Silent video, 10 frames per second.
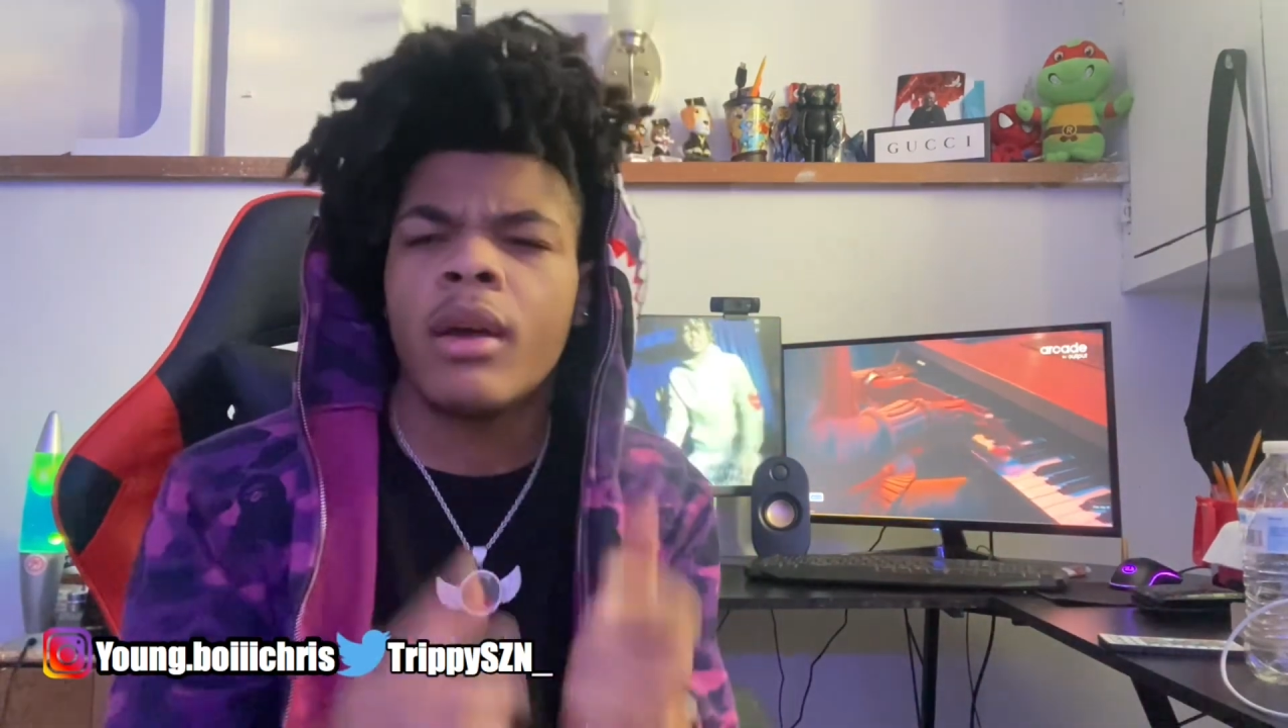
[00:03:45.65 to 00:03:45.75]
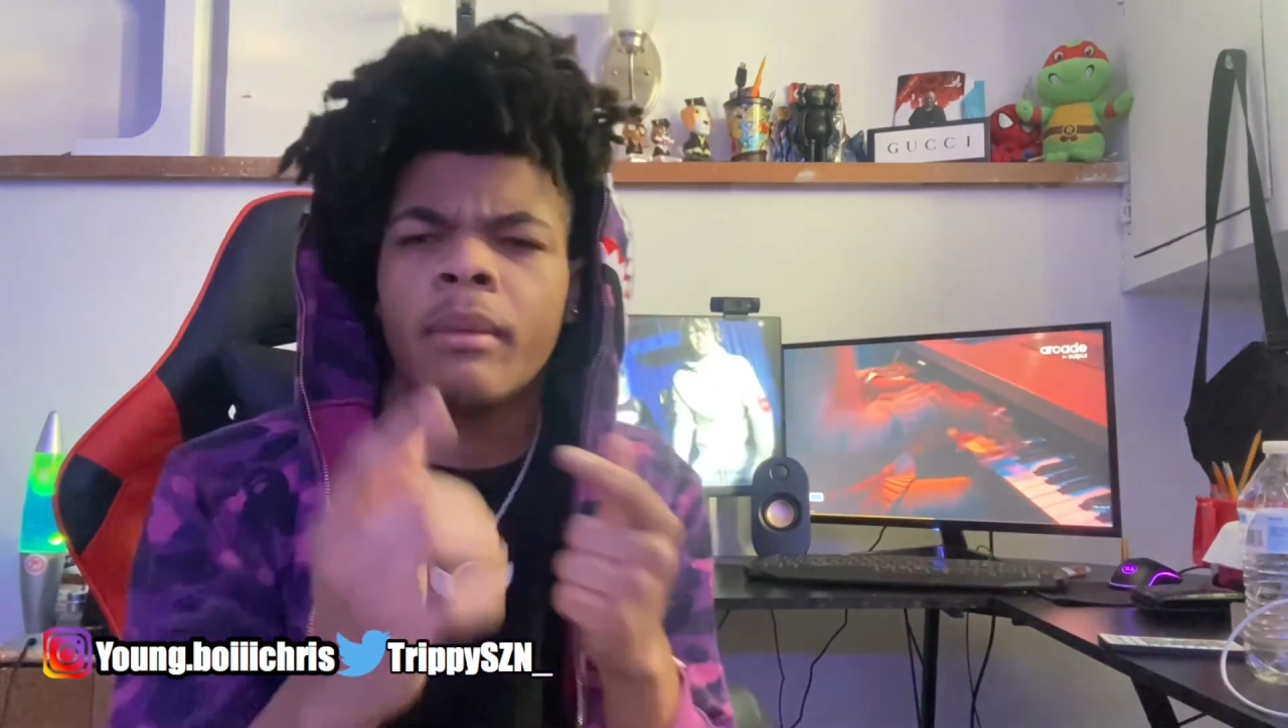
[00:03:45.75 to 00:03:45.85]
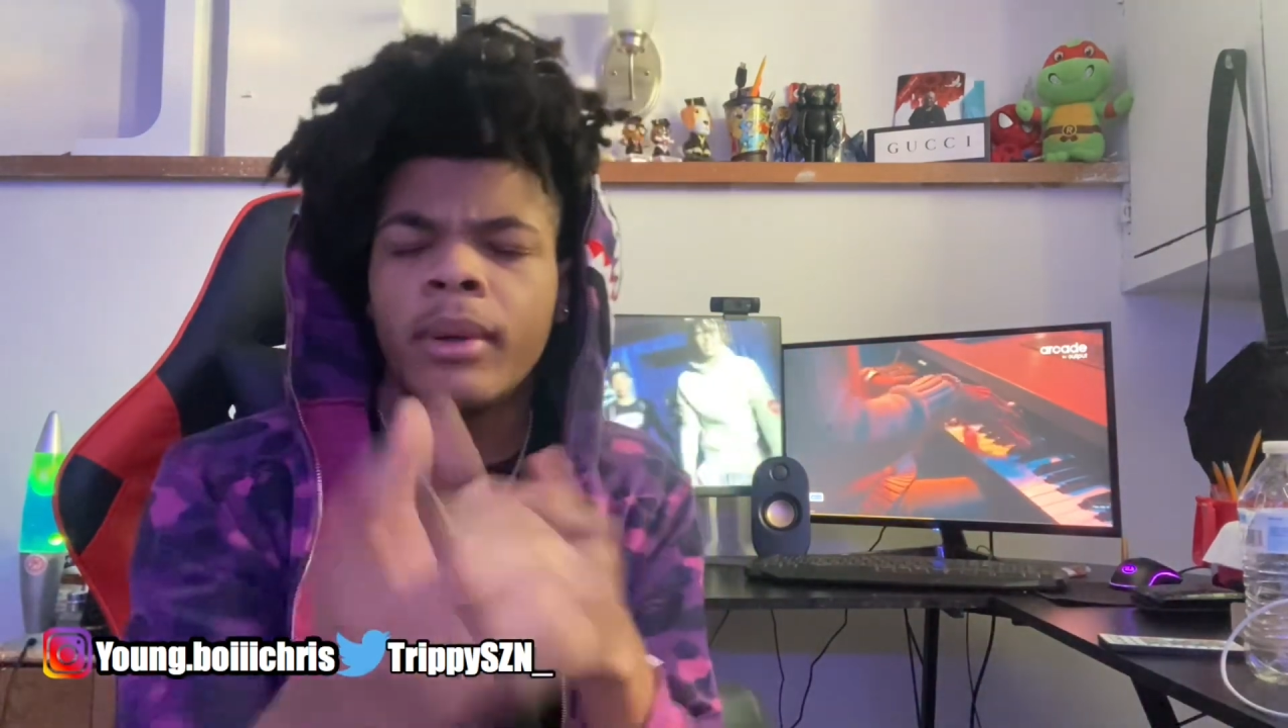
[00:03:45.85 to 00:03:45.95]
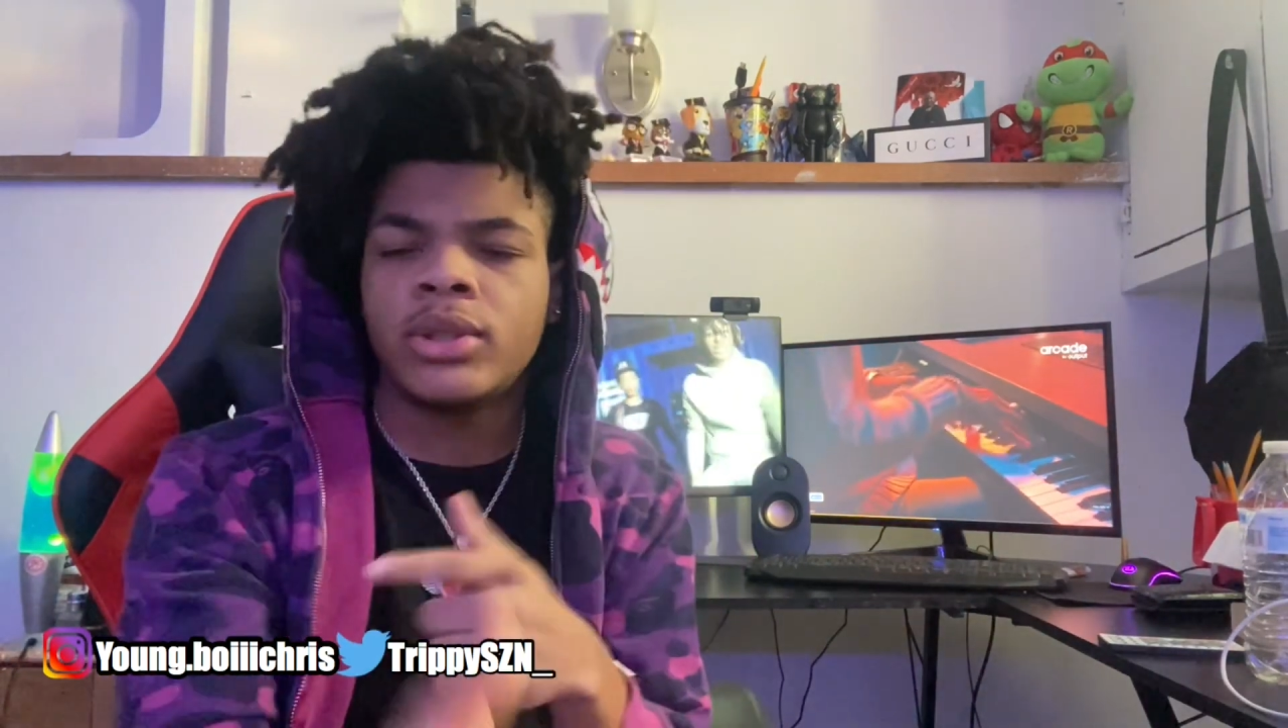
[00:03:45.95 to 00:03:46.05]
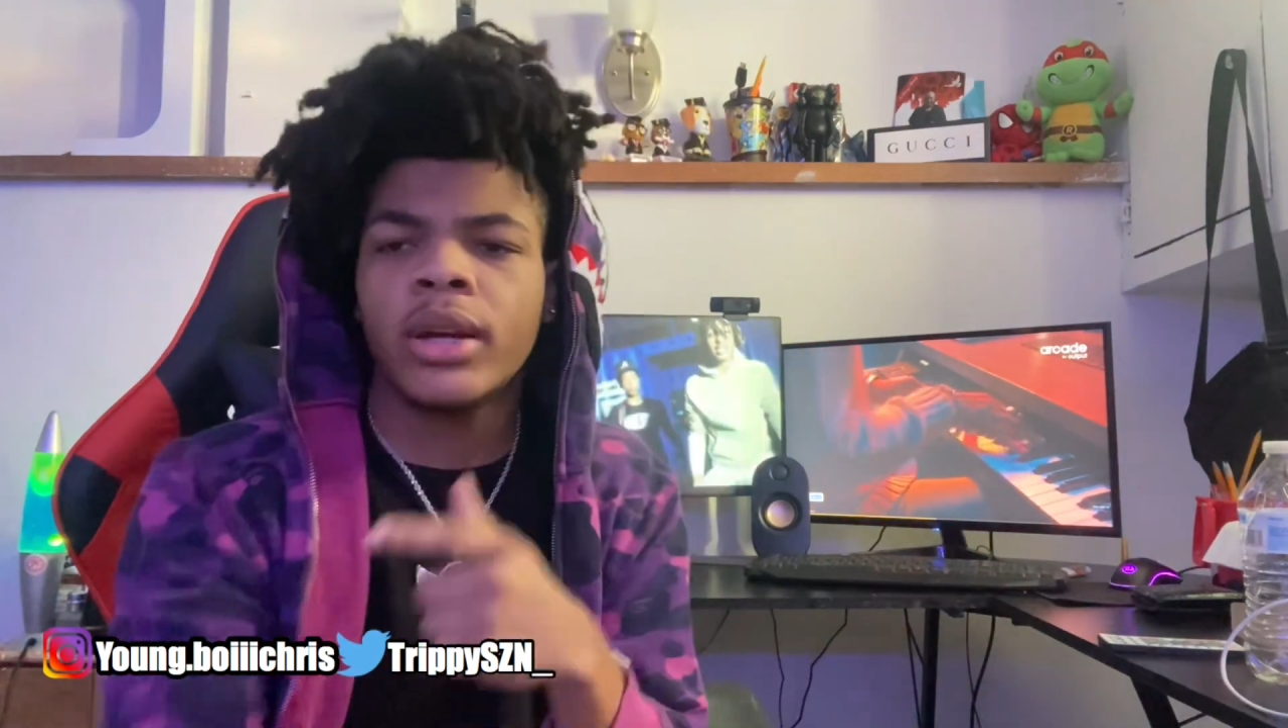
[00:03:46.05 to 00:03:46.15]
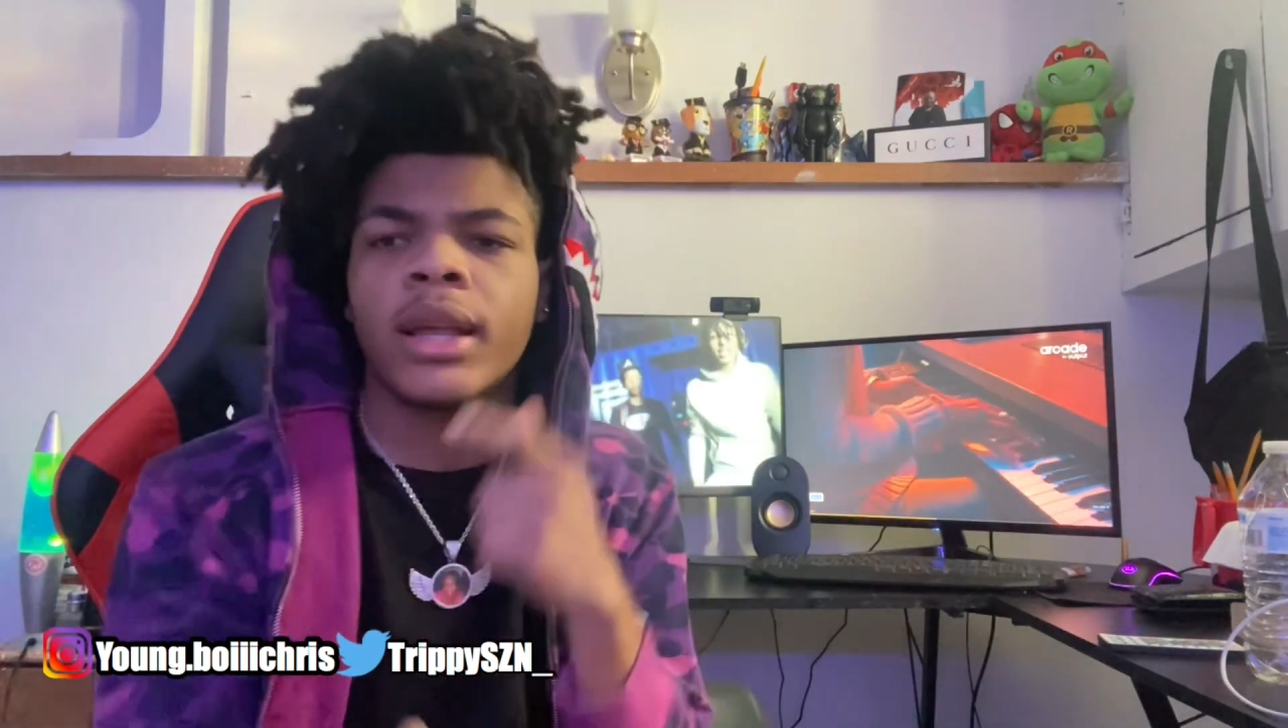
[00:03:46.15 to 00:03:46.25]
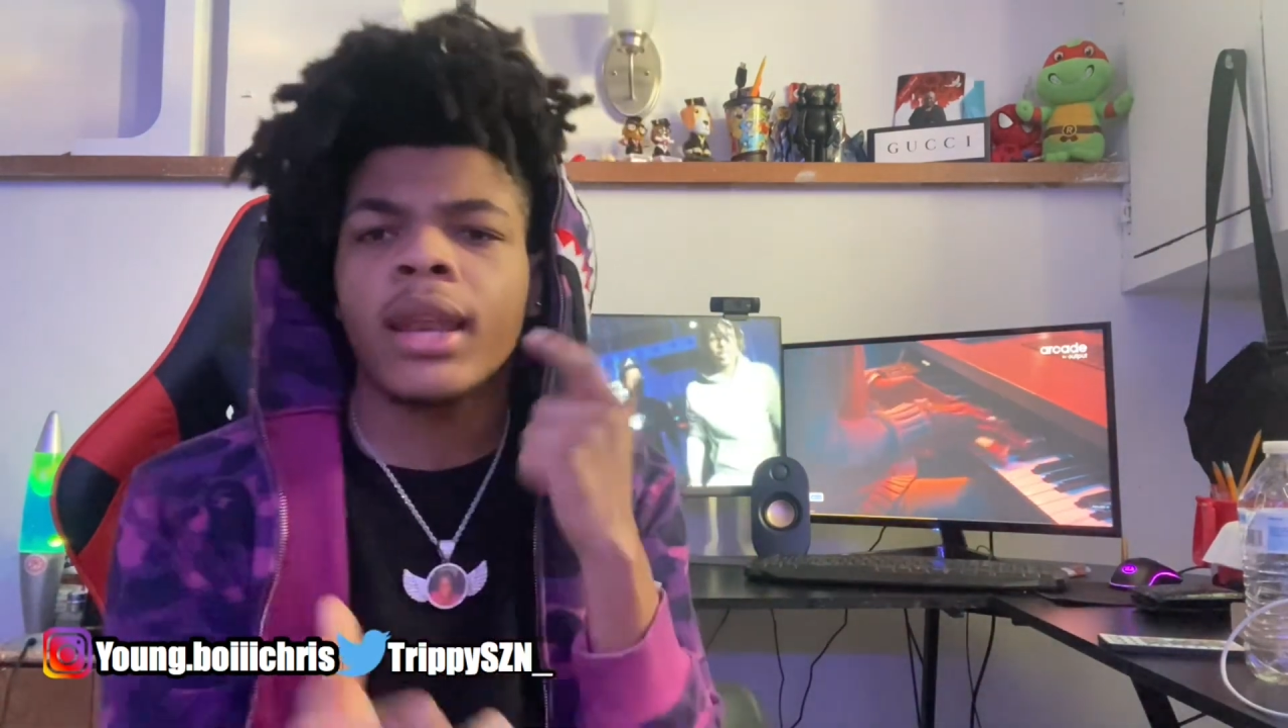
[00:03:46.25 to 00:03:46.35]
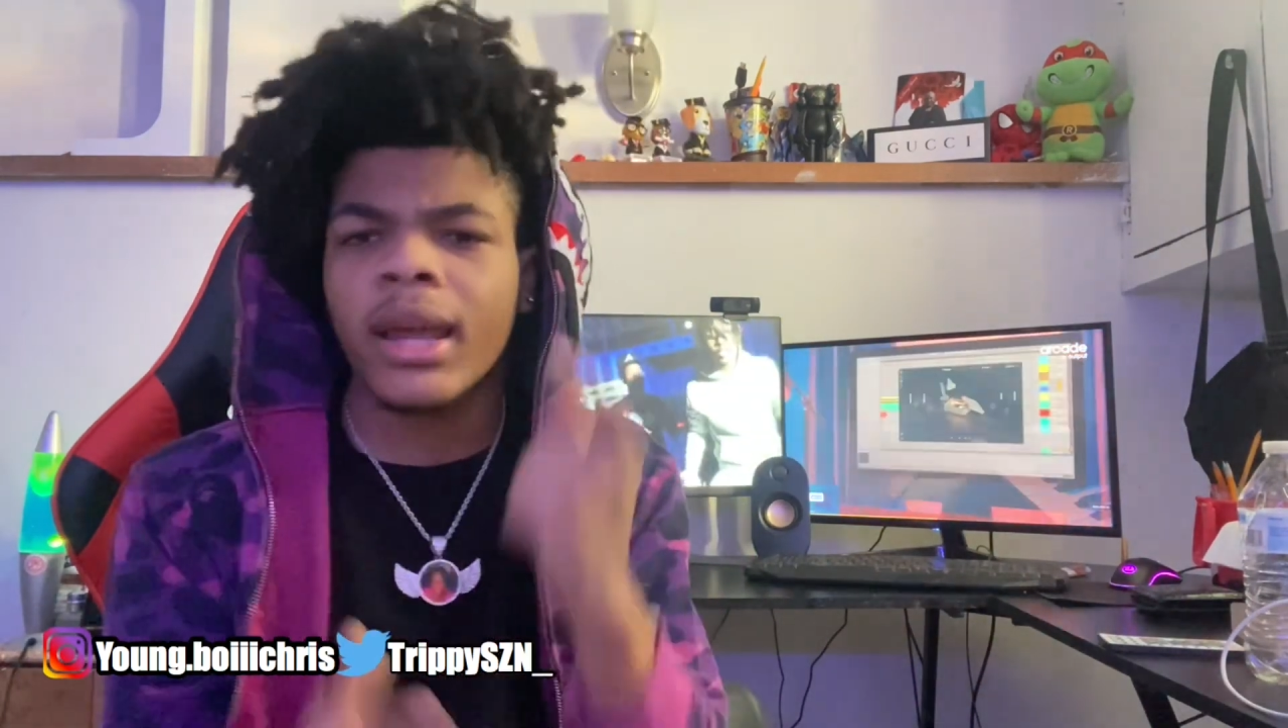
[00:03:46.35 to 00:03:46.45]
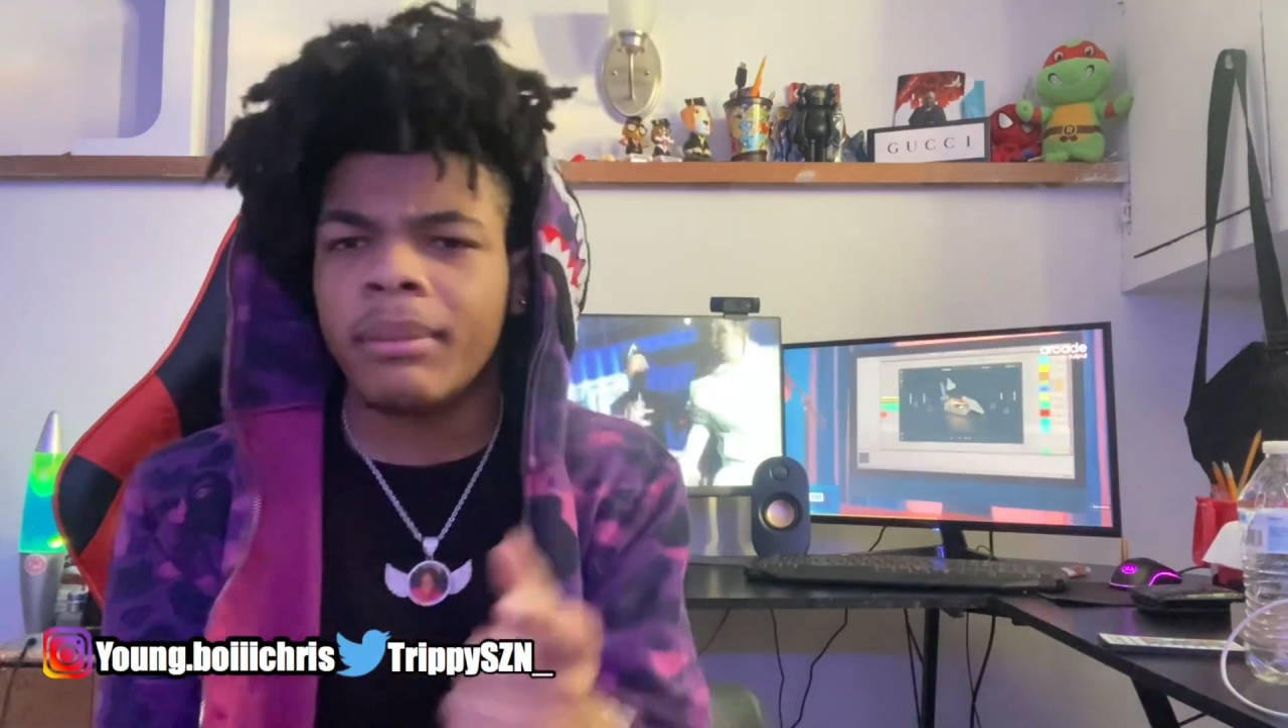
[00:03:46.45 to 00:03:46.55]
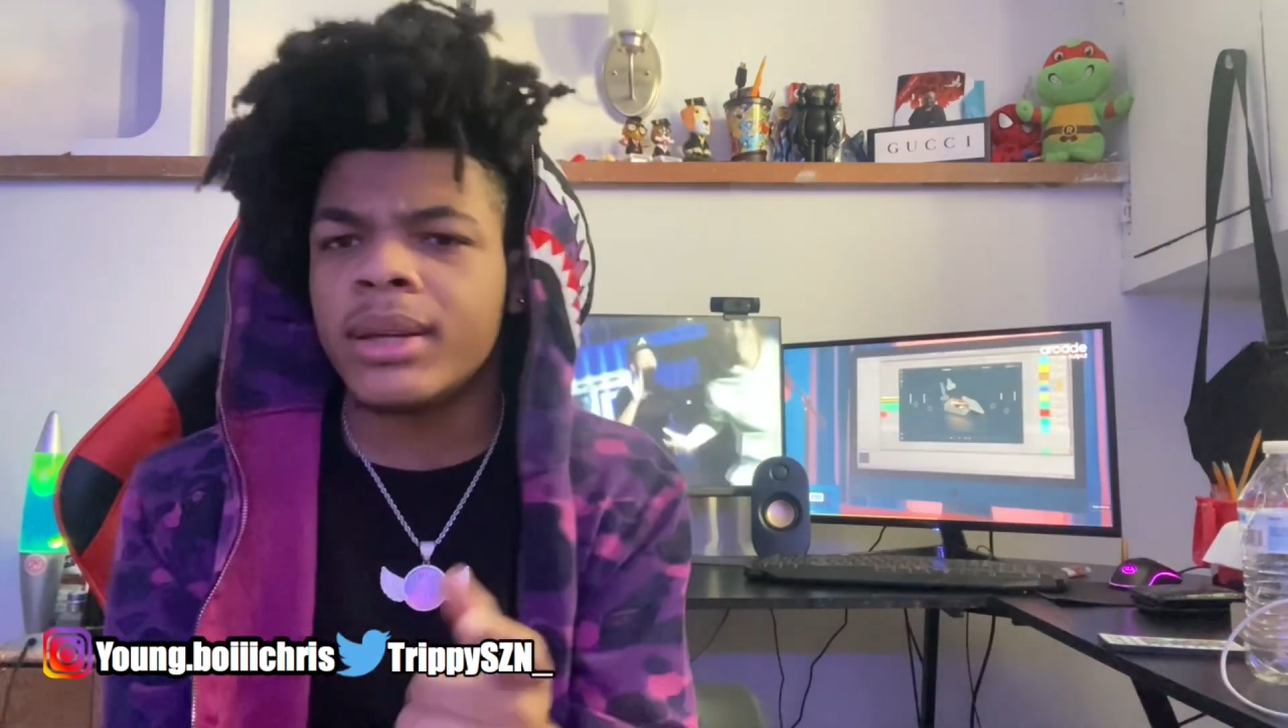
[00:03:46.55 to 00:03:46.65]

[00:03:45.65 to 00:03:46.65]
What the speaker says: make sure you hit that like button,